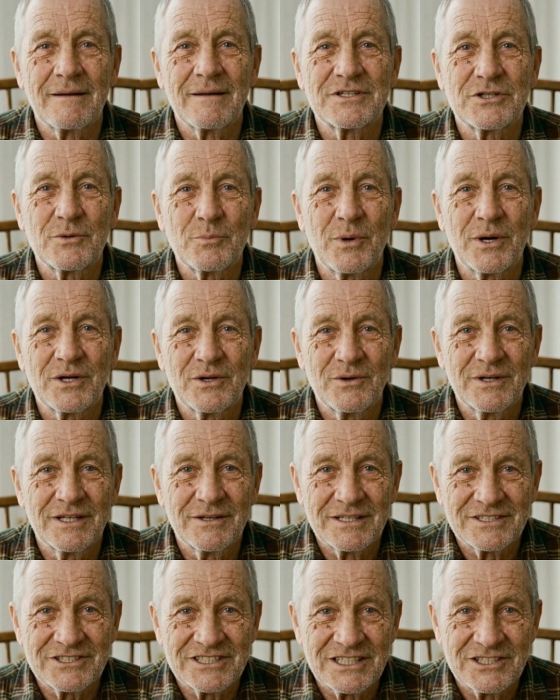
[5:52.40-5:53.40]
Sprinkle
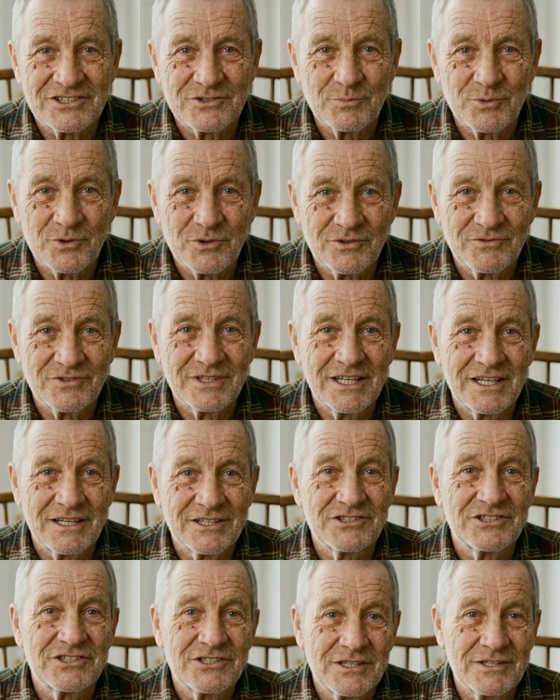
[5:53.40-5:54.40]
in the teaspoon of
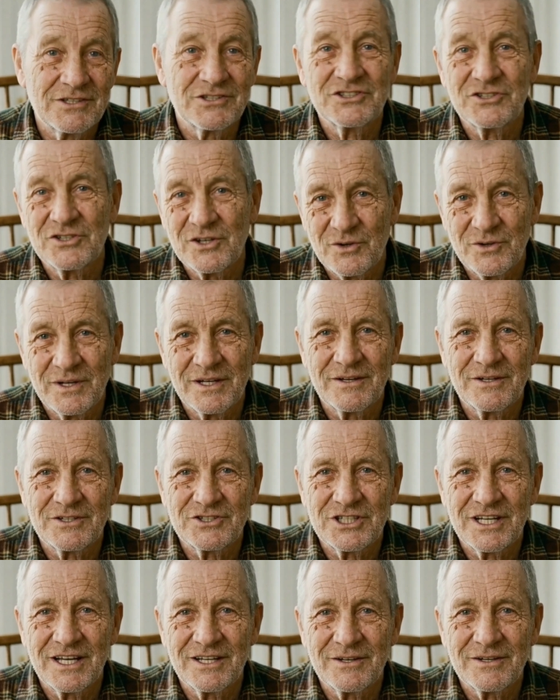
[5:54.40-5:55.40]
yeast, stir it
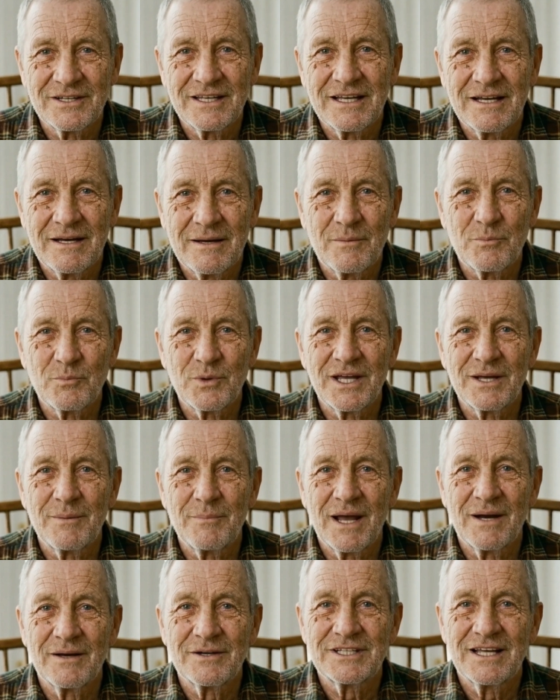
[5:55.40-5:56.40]
gently, wait
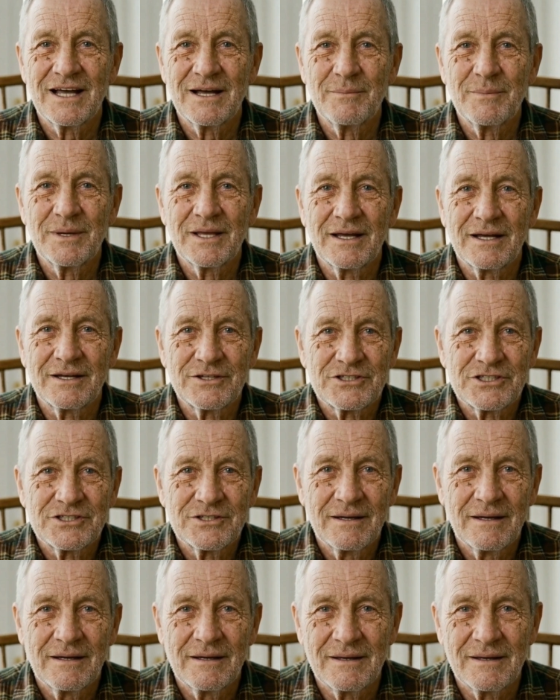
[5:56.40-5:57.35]
about 10 minutes.